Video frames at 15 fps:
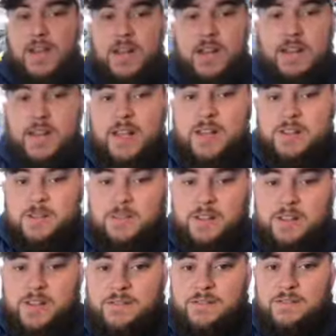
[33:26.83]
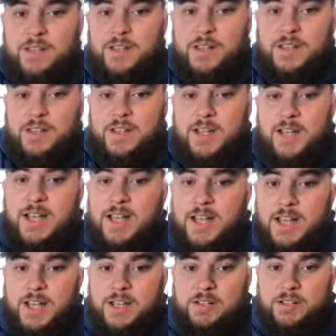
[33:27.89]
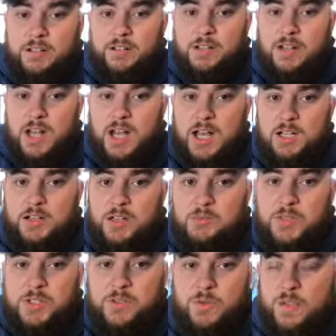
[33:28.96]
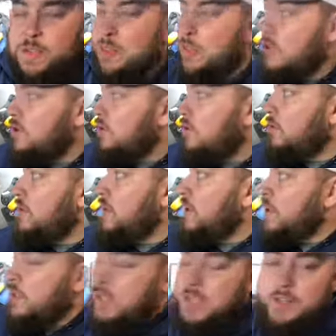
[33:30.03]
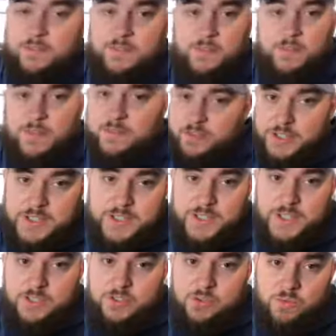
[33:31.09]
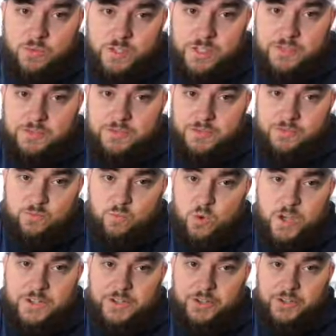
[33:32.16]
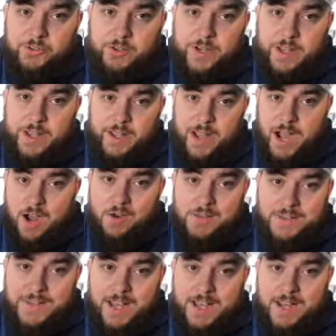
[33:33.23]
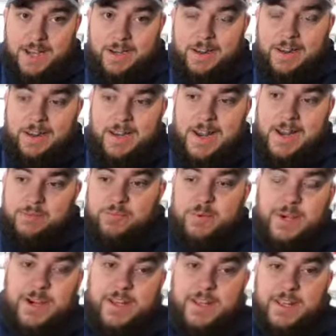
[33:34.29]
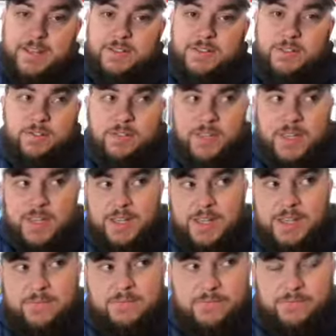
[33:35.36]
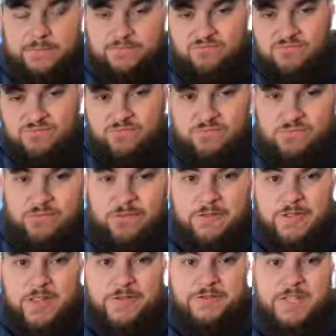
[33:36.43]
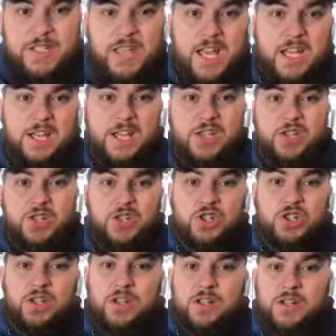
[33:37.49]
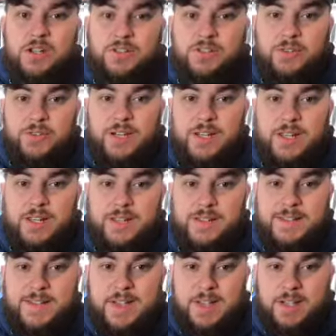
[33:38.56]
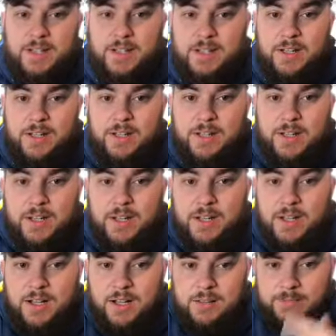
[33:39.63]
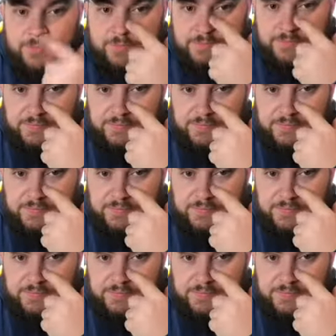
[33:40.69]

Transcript: got anything else before I leave? I got lumber to unload from the freezing 21 degree outside and bring into the 58-ish degree inside. No,